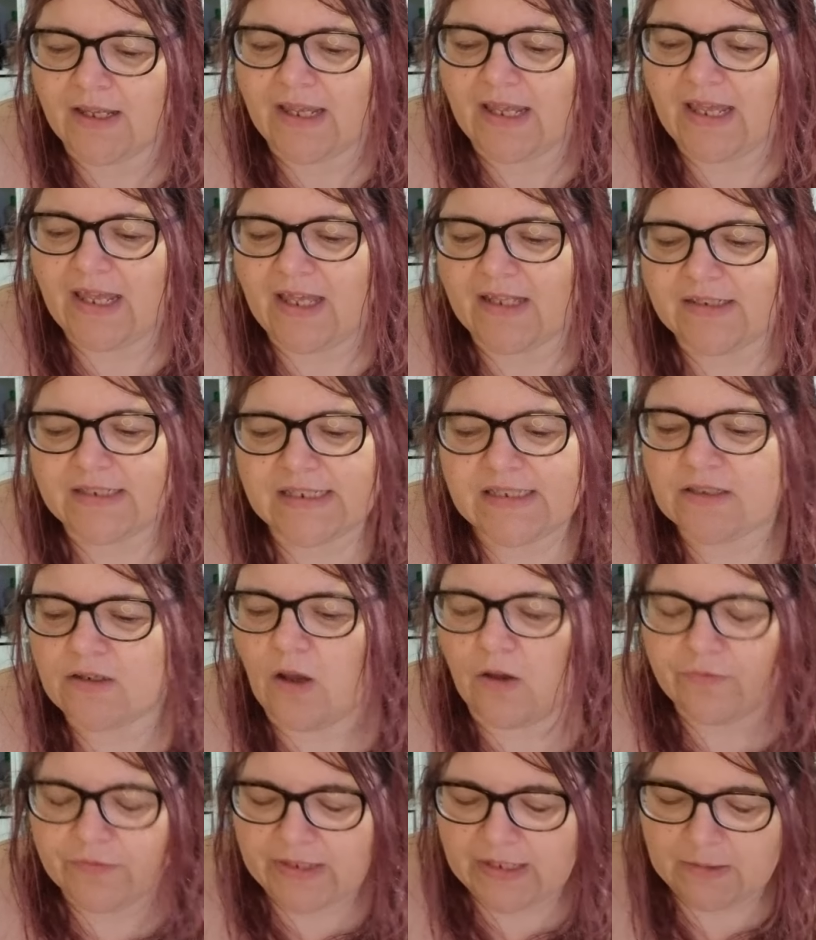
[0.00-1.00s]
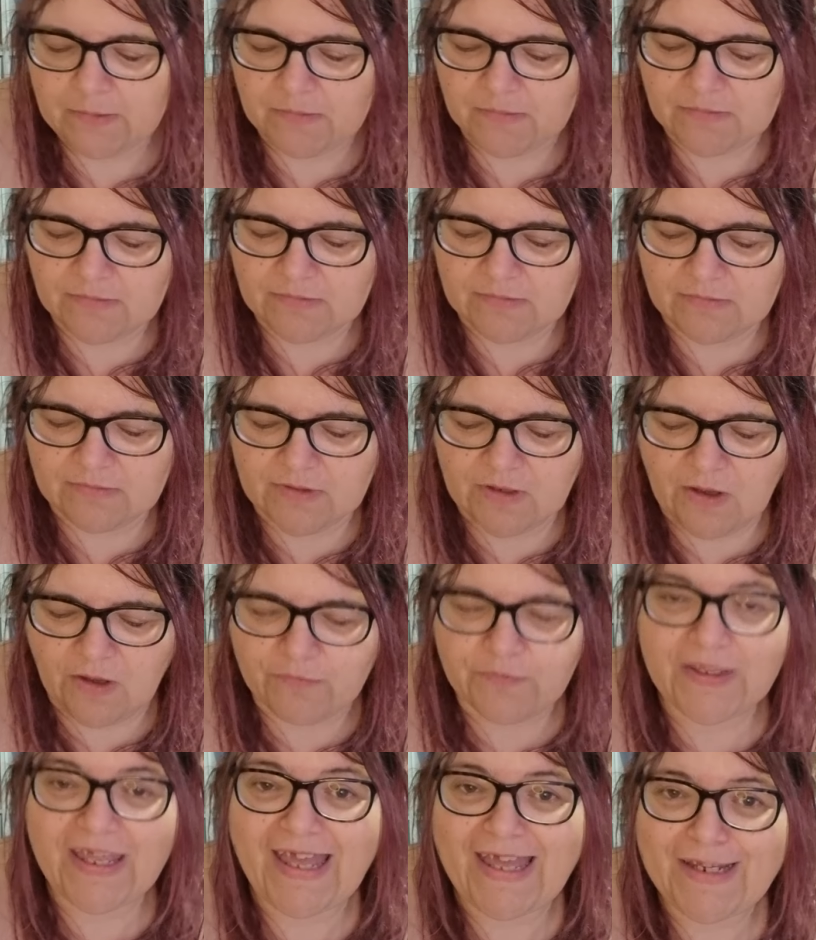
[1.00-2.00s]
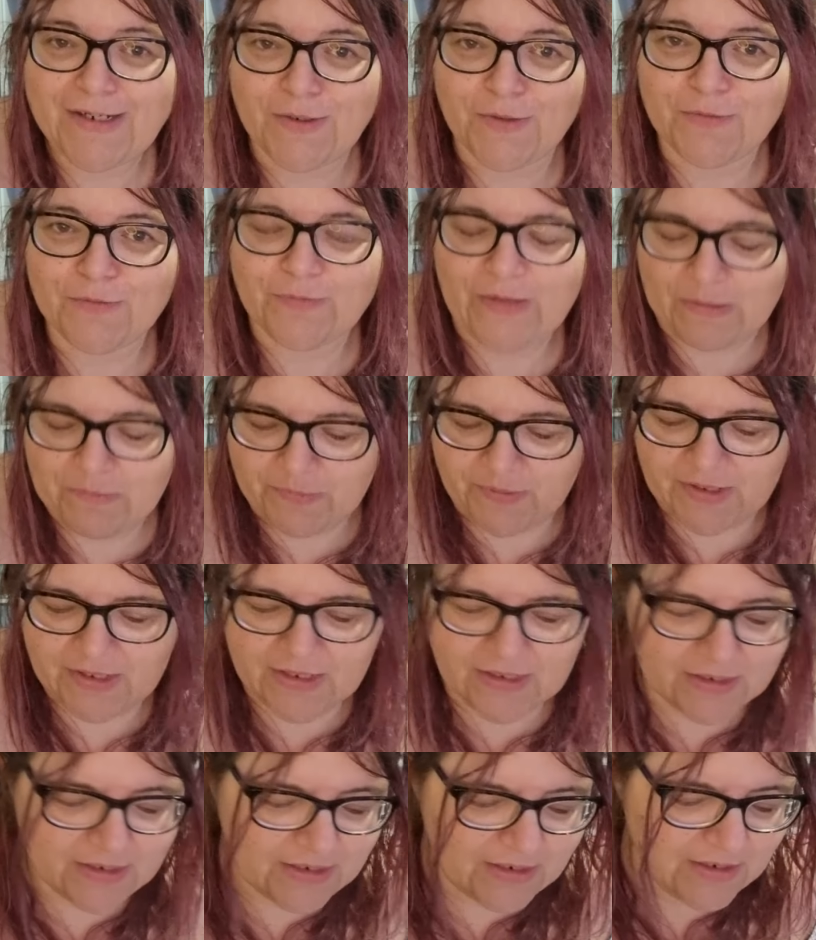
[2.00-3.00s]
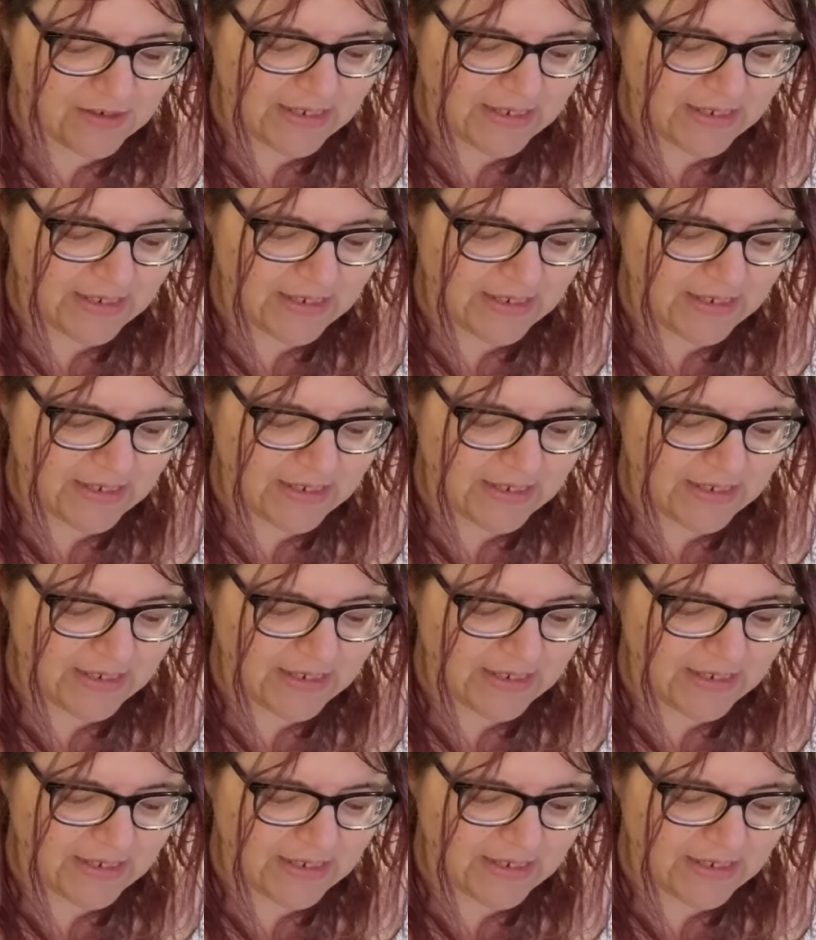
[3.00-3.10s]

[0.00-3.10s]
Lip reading: It's just an off cut of fabric,